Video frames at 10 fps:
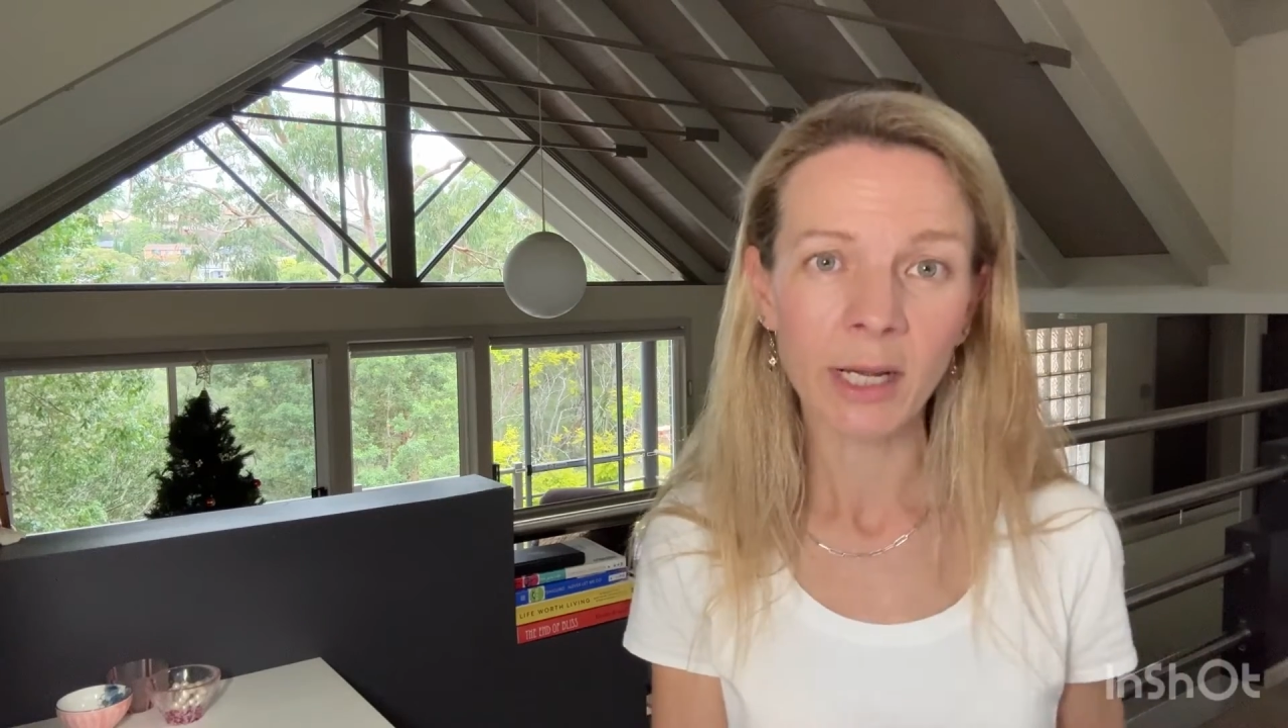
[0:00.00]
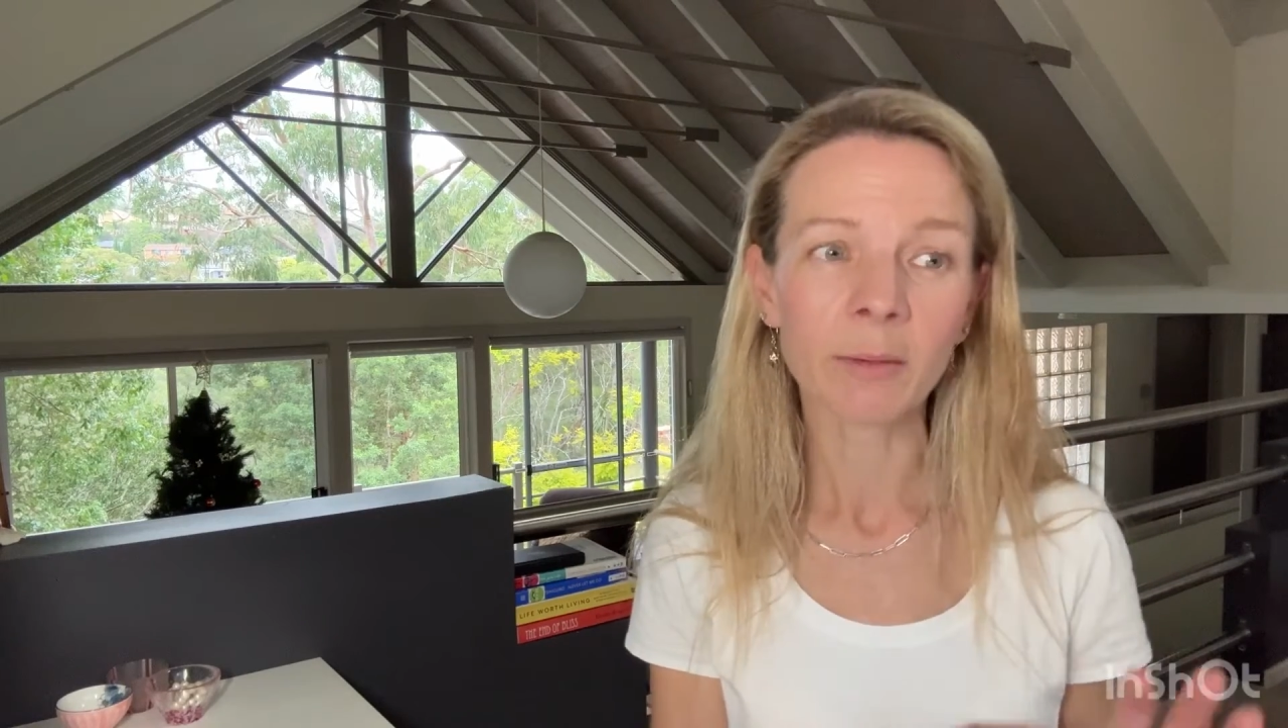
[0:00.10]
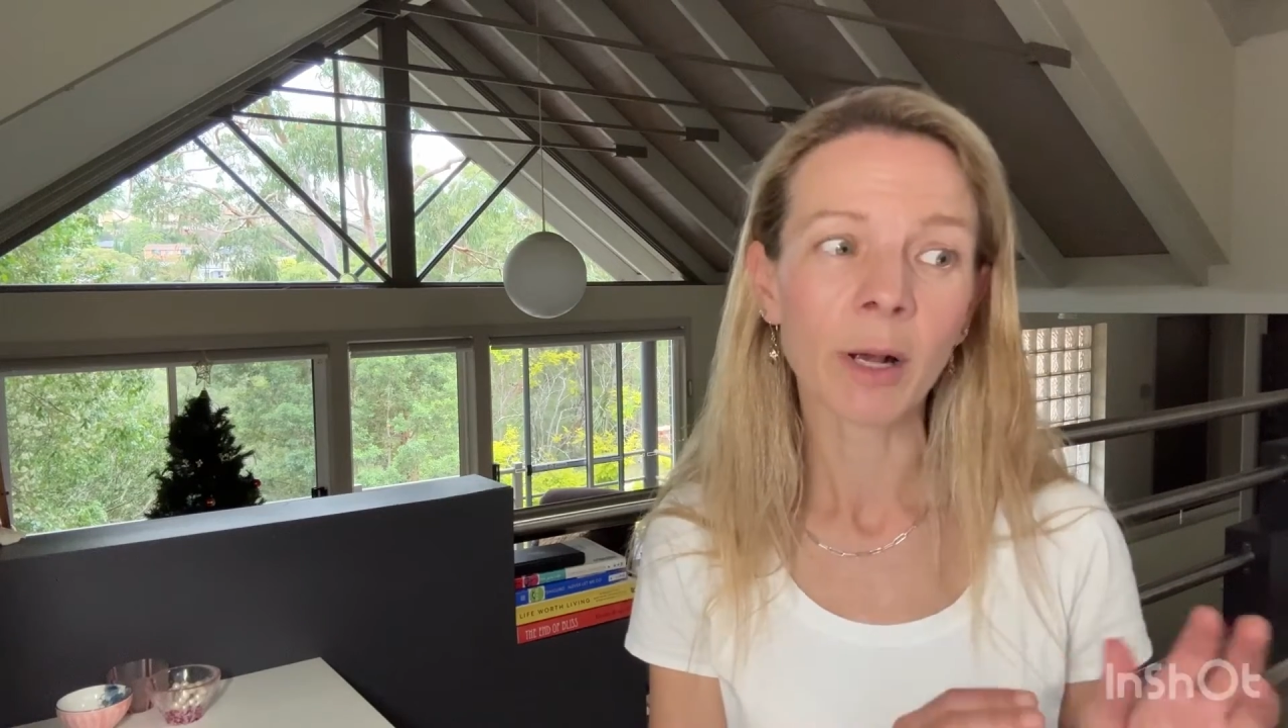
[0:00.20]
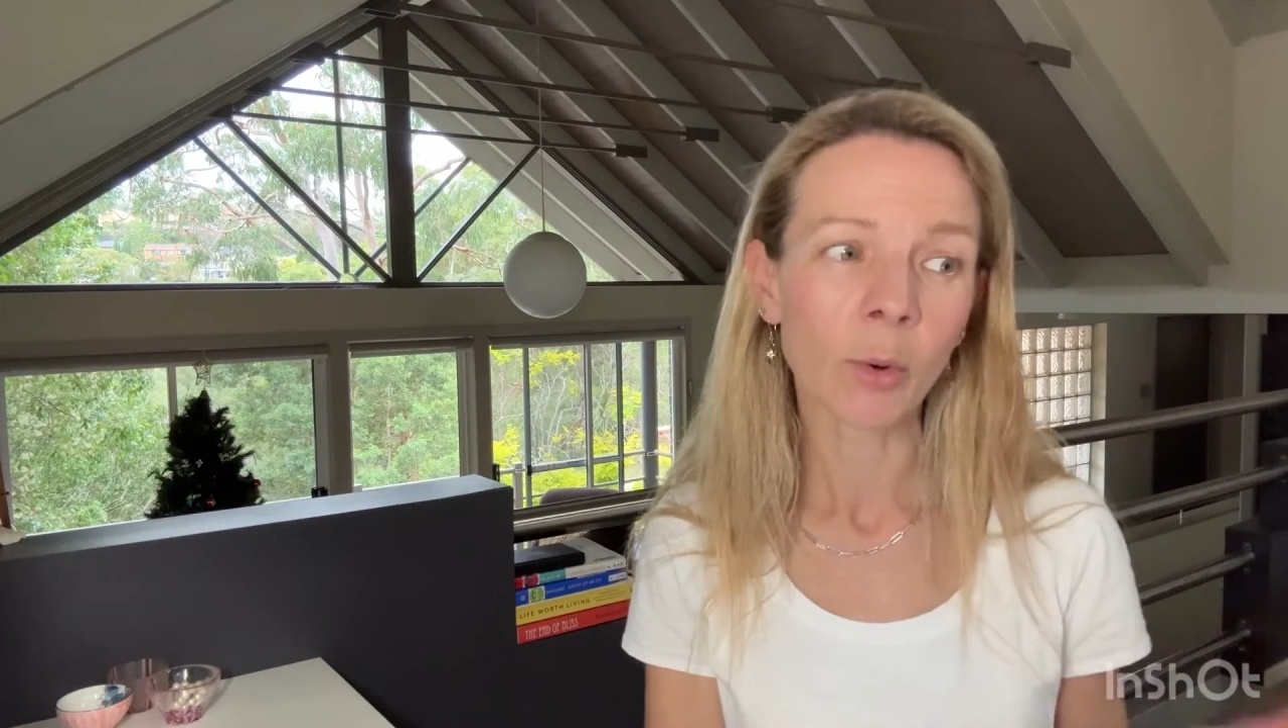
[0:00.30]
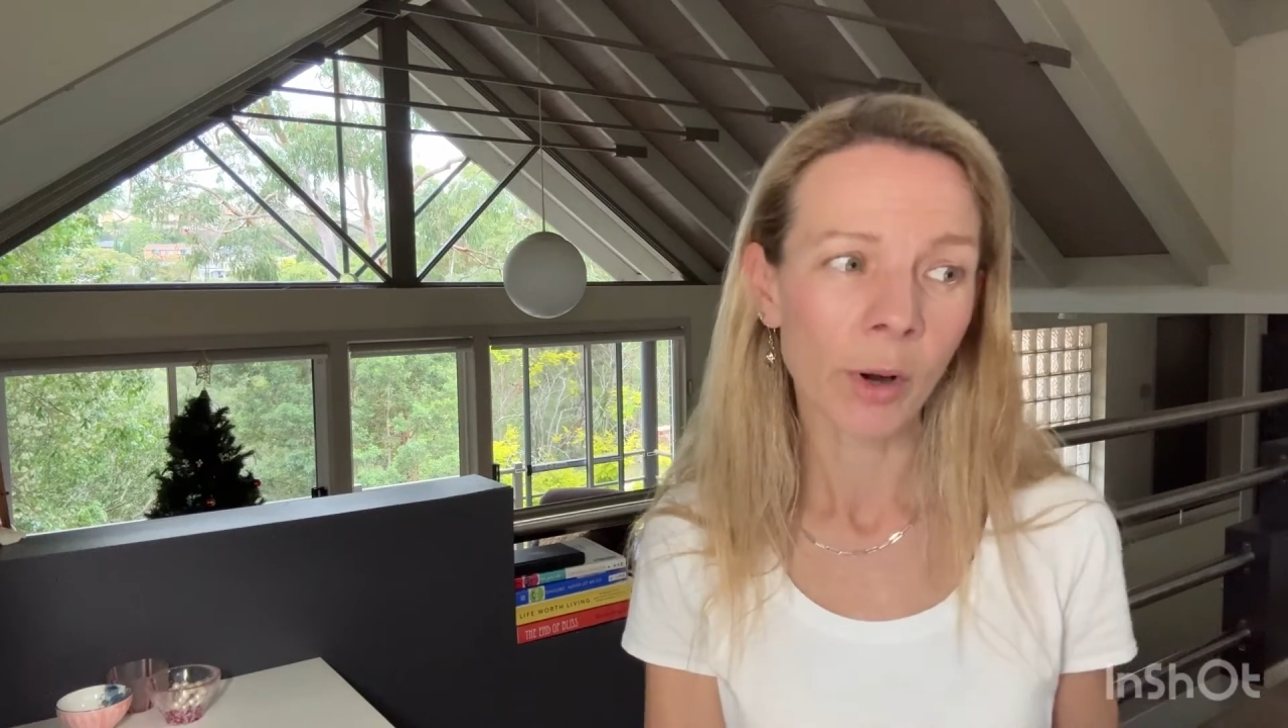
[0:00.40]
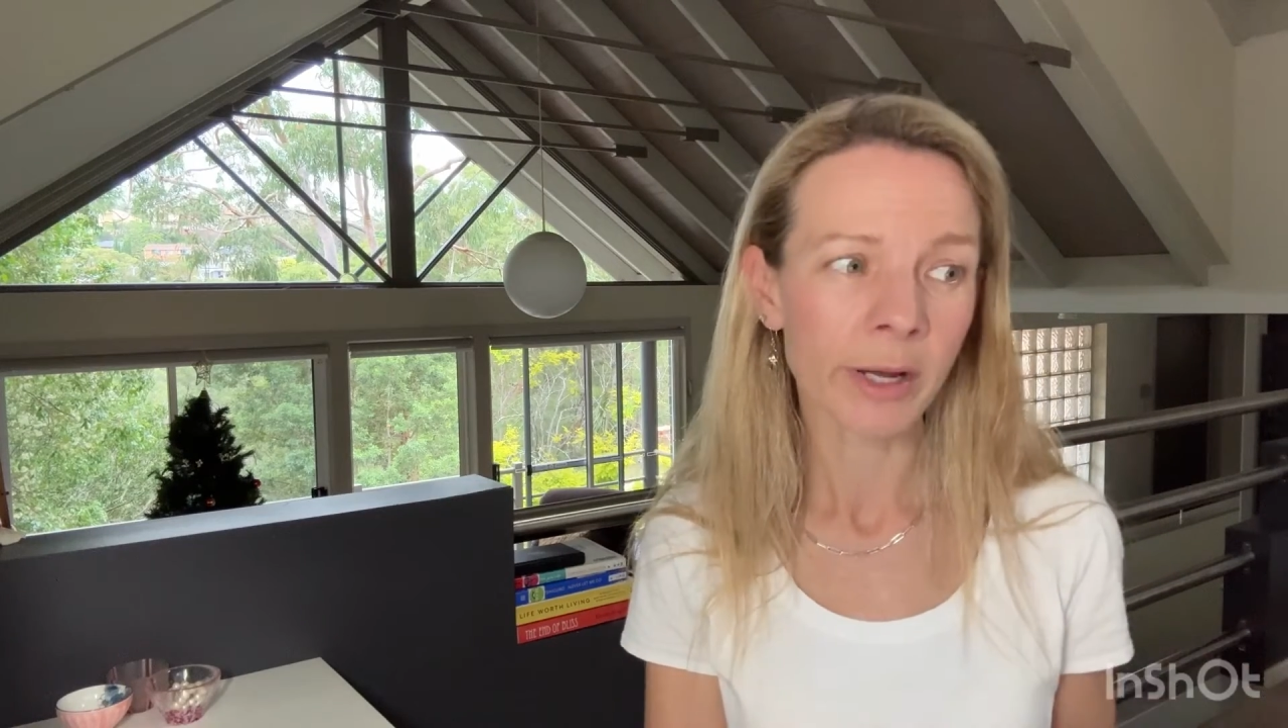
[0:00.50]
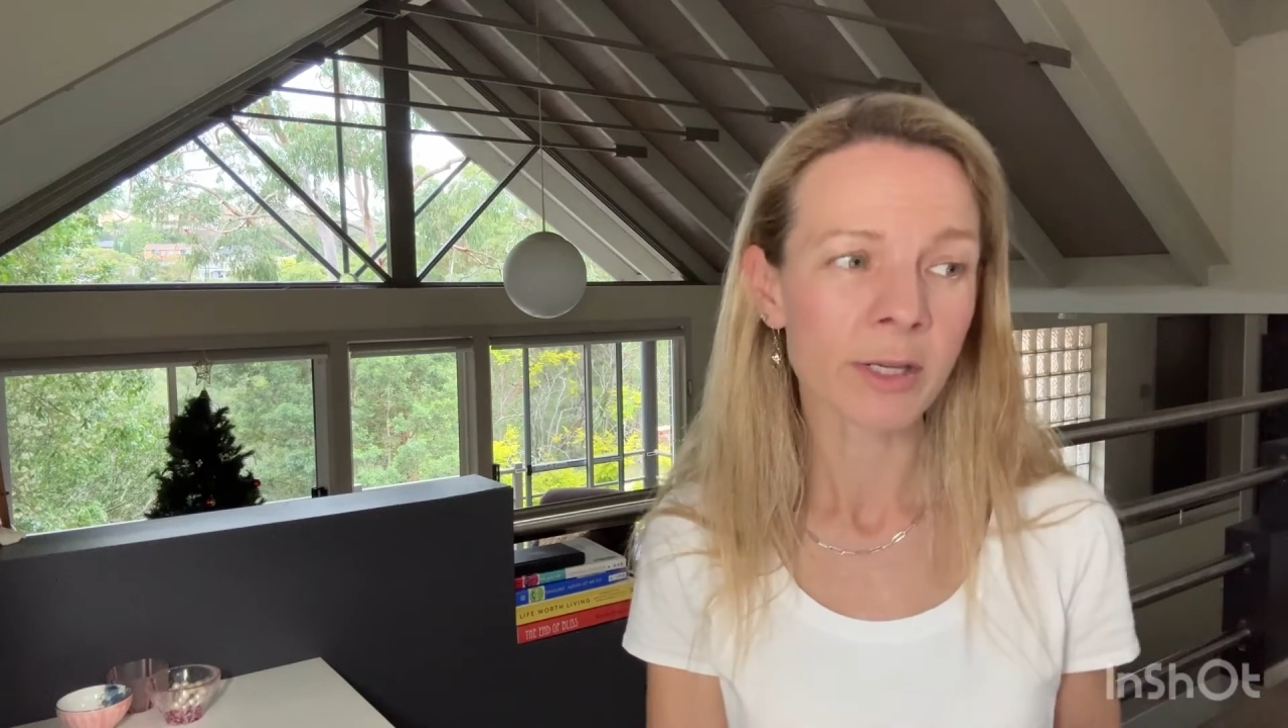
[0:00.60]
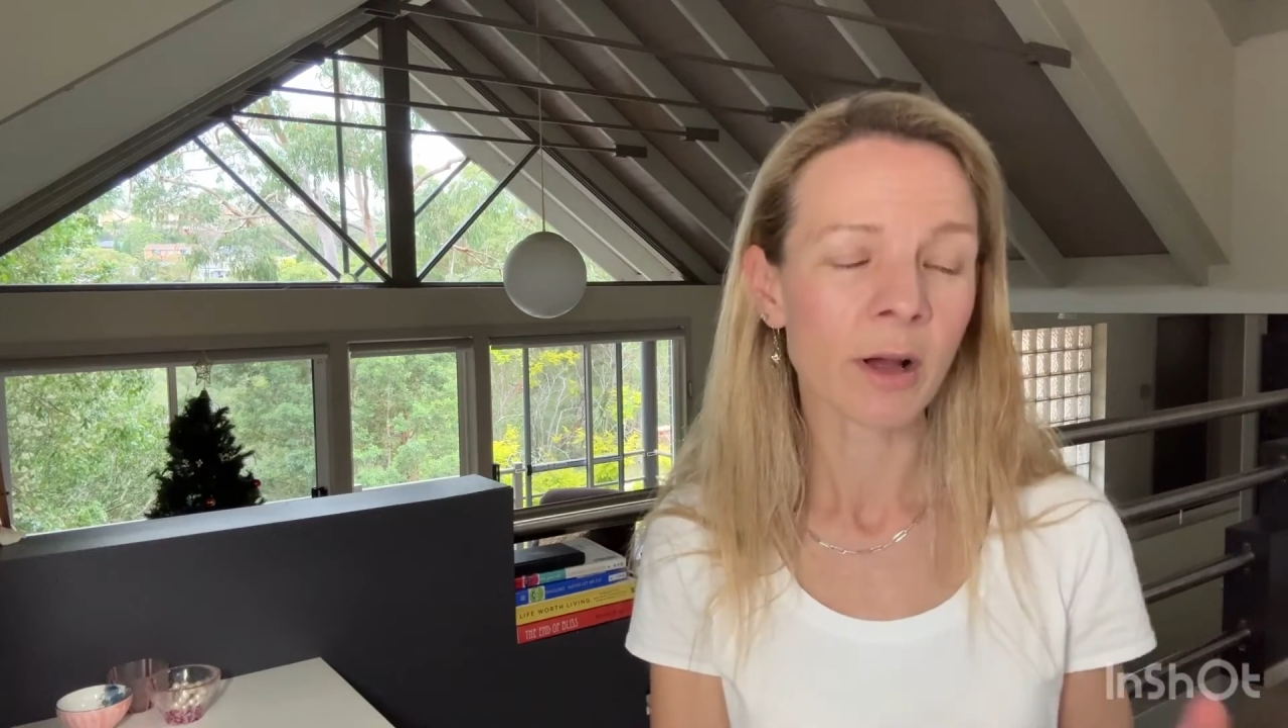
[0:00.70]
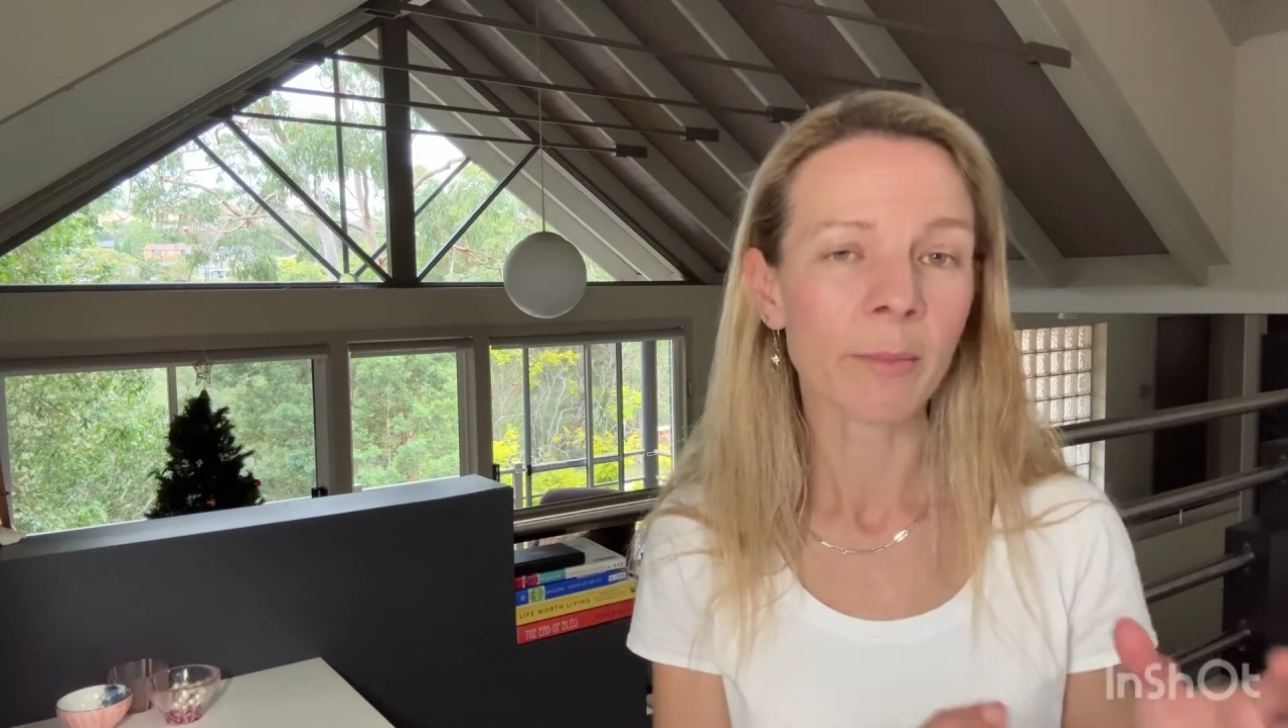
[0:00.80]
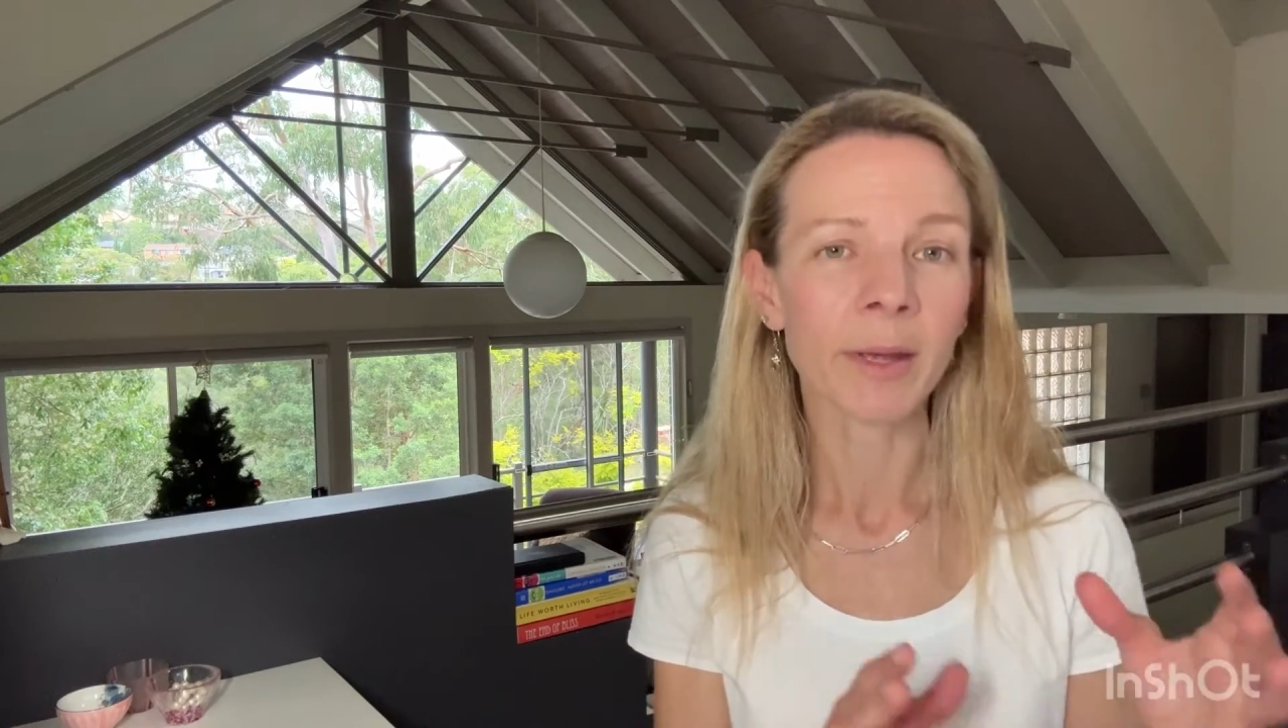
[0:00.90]
and my quiet
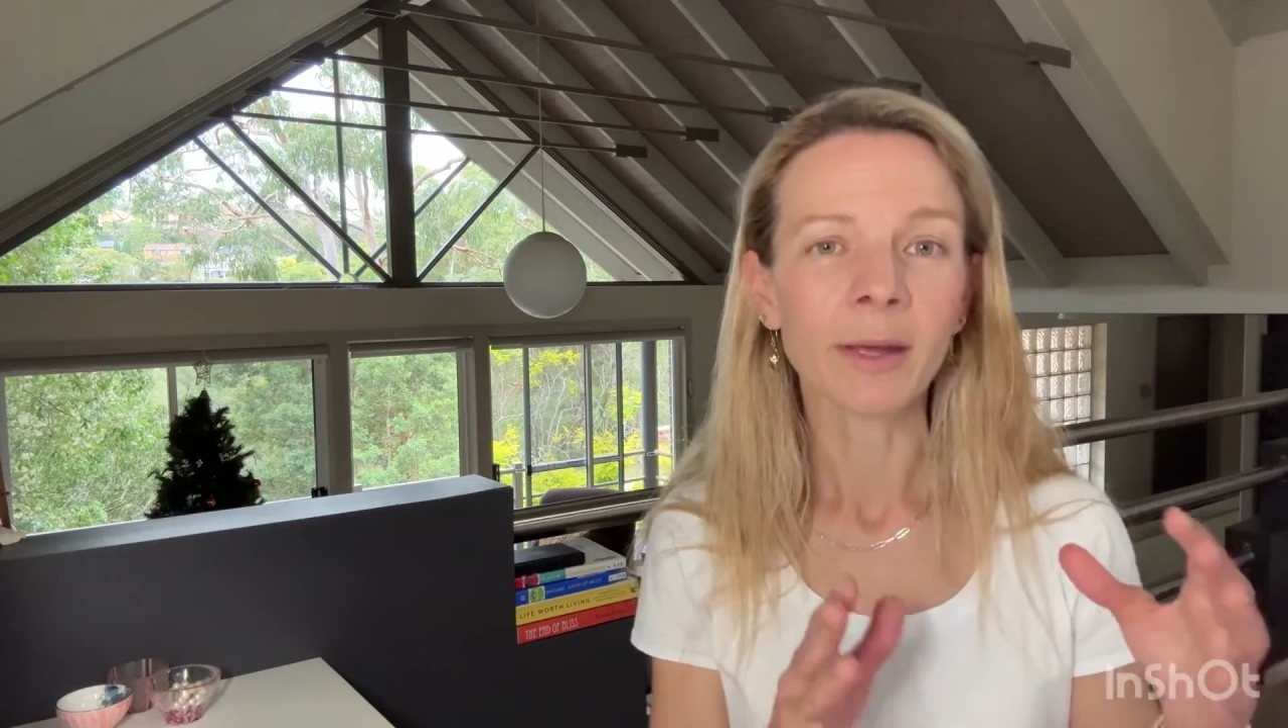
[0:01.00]
time